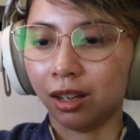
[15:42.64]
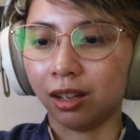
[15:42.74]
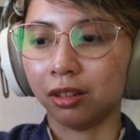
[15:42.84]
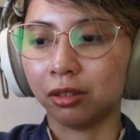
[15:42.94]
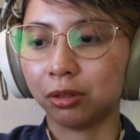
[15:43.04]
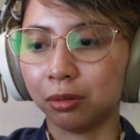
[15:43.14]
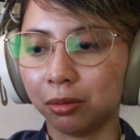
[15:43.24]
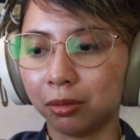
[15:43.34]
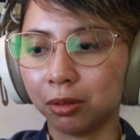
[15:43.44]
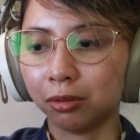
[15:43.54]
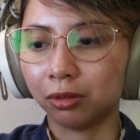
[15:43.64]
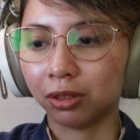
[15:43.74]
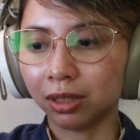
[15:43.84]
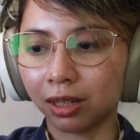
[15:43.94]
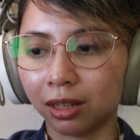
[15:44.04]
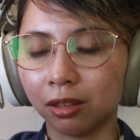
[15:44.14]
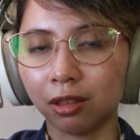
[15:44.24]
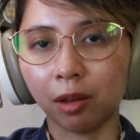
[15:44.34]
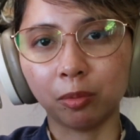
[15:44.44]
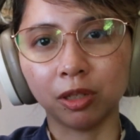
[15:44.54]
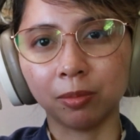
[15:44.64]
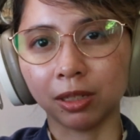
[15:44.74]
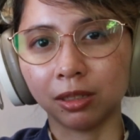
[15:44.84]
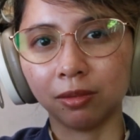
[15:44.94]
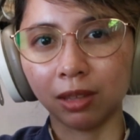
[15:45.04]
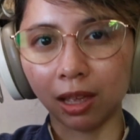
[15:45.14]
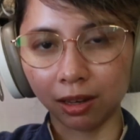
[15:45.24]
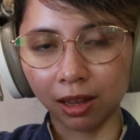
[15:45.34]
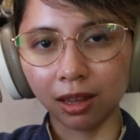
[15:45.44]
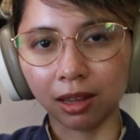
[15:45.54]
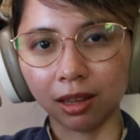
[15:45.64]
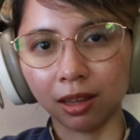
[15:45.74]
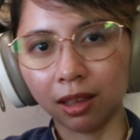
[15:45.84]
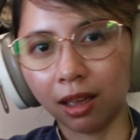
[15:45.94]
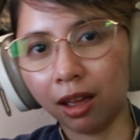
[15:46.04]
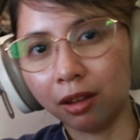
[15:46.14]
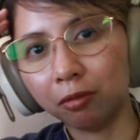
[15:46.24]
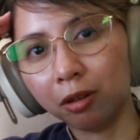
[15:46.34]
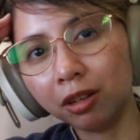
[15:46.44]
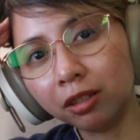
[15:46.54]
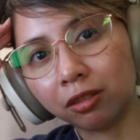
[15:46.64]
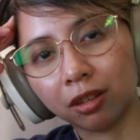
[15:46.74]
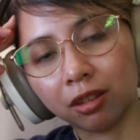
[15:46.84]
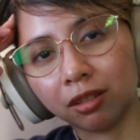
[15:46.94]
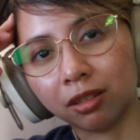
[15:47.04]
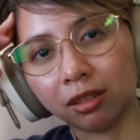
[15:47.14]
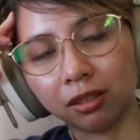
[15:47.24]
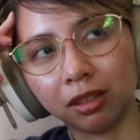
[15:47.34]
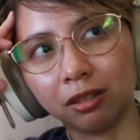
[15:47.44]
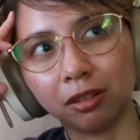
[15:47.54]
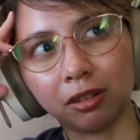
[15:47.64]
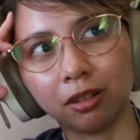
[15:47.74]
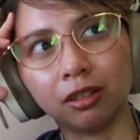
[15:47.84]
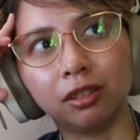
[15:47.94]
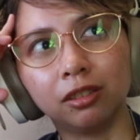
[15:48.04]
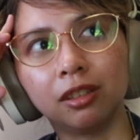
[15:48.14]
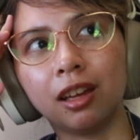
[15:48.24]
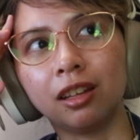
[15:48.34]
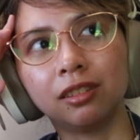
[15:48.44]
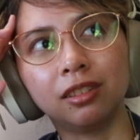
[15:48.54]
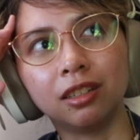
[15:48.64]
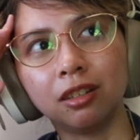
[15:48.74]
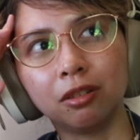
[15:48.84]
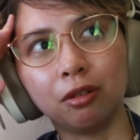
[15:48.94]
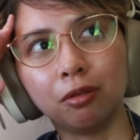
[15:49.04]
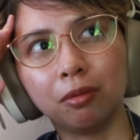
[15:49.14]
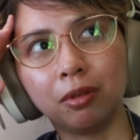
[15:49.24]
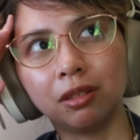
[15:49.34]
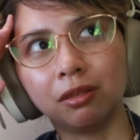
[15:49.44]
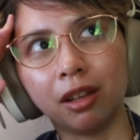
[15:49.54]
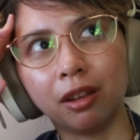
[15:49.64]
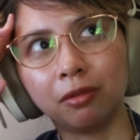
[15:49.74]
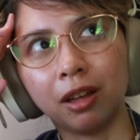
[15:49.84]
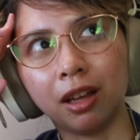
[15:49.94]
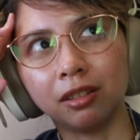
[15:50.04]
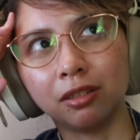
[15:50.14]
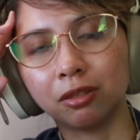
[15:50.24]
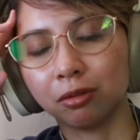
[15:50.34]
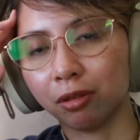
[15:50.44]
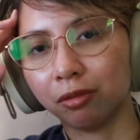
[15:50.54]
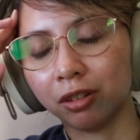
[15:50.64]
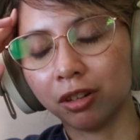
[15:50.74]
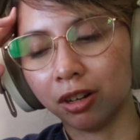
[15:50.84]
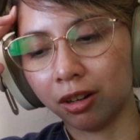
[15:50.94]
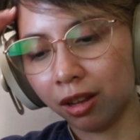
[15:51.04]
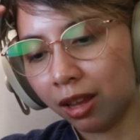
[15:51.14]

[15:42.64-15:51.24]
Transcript: So just getting that perspective that, hey, I was just a little girl that didn't know what life had in store for her.